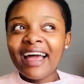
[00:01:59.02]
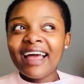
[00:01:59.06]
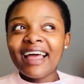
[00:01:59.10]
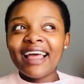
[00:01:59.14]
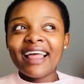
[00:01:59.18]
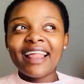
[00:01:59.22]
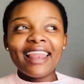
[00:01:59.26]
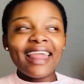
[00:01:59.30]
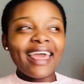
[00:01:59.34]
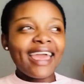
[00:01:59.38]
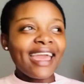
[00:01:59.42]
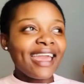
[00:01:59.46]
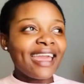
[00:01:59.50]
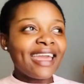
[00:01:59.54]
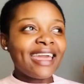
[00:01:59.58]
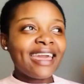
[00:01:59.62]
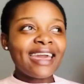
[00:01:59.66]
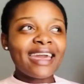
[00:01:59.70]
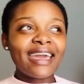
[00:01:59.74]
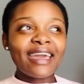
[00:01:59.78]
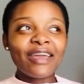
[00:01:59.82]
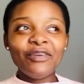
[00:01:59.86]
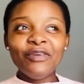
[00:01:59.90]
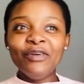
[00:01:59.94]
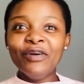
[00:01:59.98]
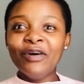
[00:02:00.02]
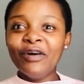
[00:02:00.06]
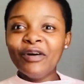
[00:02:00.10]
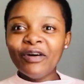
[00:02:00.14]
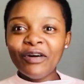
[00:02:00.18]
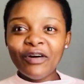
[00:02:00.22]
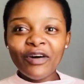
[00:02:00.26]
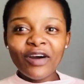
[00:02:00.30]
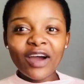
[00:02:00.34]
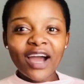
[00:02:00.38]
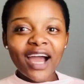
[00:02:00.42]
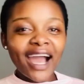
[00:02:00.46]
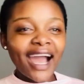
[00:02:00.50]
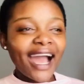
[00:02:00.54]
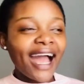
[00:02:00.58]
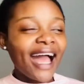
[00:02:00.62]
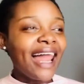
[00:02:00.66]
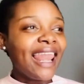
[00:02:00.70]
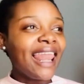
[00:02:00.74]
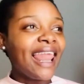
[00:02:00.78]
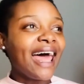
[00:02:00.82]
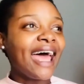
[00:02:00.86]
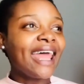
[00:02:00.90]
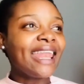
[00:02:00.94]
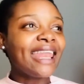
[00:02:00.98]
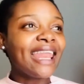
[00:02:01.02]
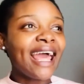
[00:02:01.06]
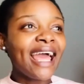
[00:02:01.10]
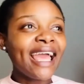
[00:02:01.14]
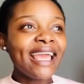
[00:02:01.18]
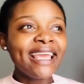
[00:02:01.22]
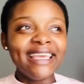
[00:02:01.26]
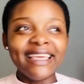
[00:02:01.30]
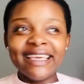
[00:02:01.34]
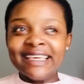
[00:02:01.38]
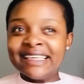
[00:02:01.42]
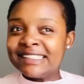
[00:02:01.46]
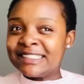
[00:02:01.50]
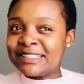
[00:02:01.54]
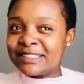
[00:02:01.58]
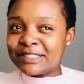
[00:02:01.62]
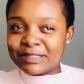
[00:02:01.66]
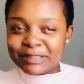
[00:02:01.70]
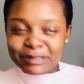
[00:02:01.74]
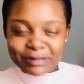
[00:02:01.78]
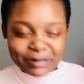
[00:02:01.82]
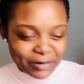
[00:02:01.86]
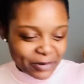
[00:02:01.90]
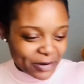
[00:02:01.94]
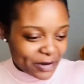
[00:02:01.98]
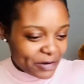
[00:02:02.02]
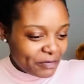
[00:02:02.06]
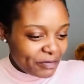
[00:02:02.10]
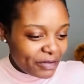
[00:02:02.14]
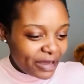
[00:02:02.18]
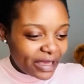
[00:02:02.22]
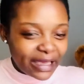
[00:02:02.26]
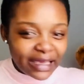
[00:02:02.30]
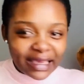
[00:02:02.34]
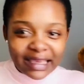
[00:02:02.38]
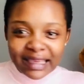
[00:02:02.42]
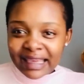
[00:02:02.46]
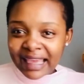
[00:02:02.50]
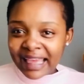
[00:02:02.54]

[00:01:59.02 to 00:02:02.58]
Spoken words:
Like, ngalana, he is screaming